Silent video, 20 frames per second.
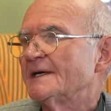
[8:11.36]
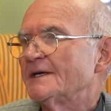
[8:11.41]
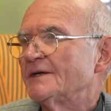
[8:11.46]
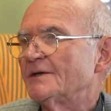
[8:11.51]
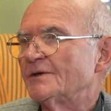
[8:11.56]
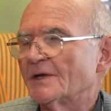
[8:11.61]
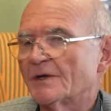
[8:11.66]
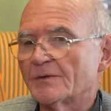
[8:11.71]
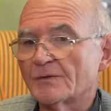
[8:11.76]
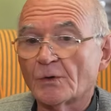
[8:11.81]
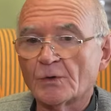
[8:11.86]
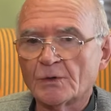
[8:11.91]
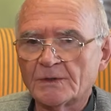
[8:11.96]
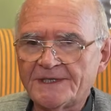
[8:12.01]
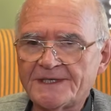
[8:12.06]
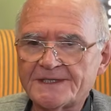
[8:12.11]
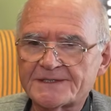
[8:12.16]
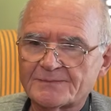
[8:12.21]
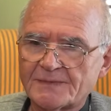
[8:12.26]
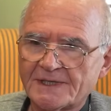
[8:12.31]
All
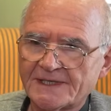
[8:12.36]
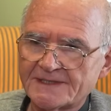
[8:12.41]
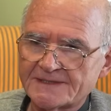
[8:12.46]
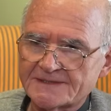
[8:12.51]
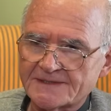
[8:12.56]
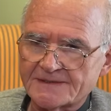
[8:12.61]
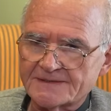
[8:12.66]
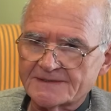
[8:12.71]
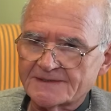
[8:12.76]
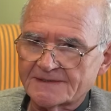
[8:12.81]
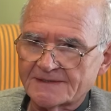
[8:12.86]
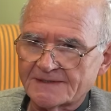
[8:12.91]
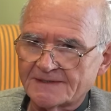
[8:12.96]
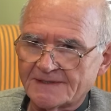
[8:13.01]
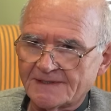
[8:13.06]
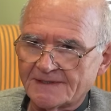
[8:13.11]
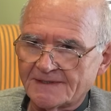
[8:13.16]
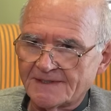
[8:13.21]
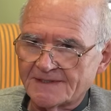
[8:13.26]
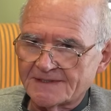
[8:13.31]
these places,
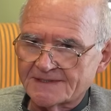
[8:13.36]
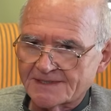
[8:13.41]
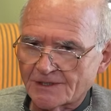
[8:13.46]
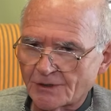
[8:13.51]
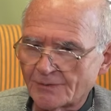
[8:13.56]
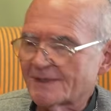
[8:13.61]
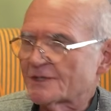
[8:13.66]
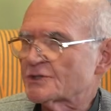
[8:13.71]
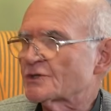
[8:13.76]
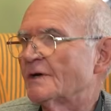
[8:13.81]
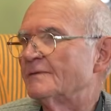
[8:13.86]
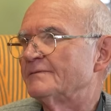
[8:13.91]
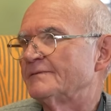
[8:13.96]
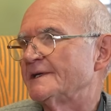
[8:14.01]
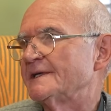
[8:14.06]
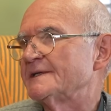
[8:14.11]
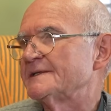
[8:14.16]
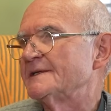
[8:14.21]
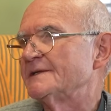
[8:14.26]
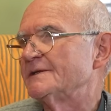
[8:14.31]
there's so much
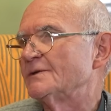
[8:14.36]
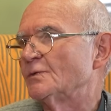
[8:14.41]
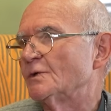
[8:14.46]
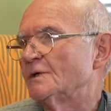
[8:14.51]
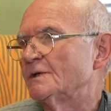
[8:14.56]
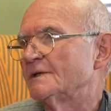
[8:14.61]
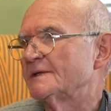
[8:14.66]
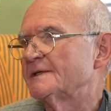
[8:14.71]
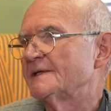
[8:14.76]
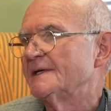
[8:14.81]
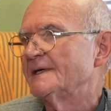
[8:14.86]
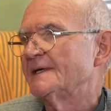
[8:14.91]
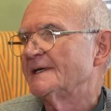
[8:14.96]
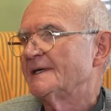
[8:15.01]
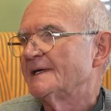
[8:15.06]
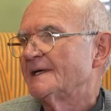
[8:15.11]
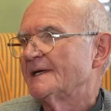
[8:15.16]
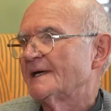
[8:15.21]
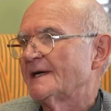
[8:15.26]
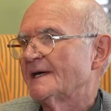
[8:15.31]
conflict in the world,
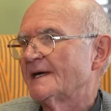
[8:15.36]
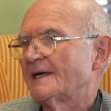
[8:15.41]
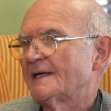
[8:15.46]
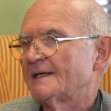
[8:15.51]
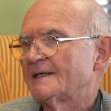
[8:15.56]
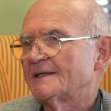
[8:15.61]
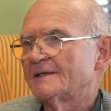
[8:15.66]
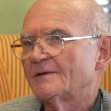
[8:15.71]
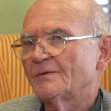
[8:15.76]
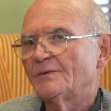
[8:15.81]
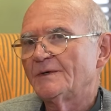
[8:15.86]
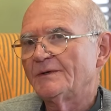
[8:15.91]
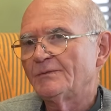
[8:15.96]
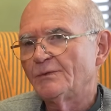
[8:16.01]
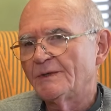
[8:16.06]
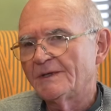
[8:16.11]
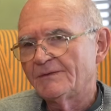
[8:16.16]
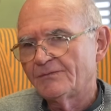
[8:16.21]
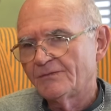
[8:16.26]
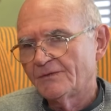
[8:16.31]
and
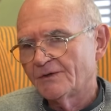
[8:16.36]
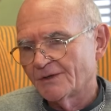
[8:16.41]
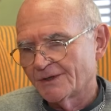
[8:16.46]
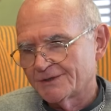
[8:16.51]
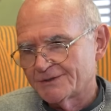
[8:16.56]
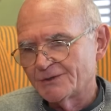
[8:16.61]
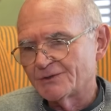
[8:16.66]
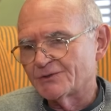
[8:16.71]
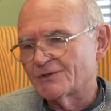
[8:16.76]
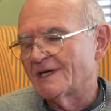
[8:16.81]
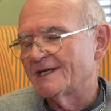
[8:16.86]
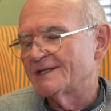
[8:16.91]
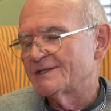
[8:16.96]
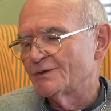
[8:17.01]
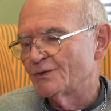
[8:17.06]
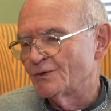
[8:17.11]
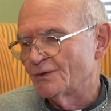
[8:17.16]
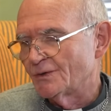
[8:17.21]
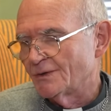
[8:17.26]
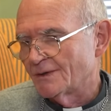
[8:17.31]
we've got to try
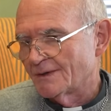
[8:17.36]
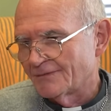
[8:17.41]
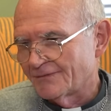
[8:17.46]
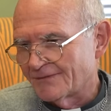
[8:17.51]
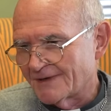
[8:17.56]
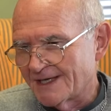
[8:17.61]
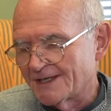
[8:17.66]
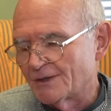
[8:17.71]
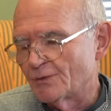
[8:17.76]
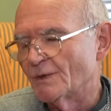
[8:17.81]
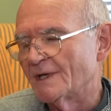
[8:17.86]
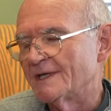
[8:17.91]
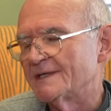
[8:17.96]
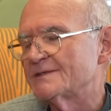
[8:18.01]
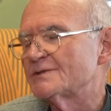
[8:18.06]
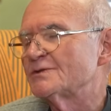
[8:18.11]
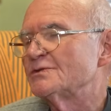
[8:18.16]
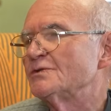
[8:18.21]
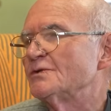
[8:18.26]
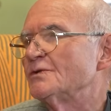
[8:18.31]
to find
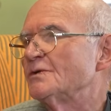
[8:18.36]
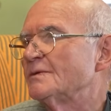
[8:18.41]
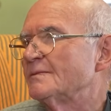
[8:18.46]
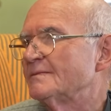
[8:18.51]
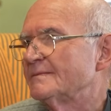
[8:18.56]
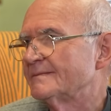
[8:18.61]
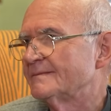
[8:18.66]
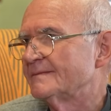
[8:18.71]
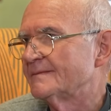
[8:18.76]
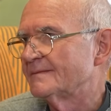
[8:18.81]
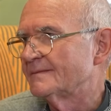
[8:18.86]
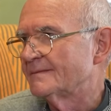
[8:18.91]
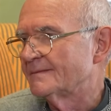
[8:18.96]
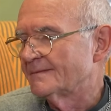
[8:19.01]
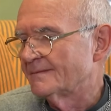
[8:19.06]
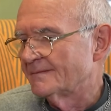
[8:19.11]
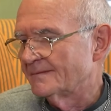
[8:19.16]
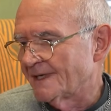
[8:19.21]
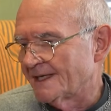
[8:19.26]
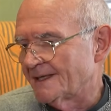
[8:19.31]
ways to
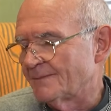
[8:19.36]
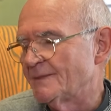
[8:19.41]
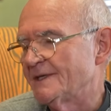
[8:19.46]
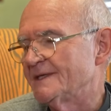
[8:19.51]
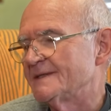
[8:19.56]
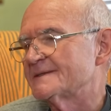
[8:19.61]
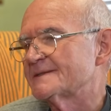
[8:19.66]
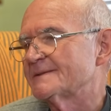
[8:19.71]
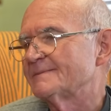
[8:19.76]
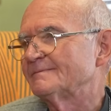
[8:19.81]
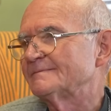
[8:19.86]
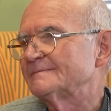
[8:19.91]
make peace.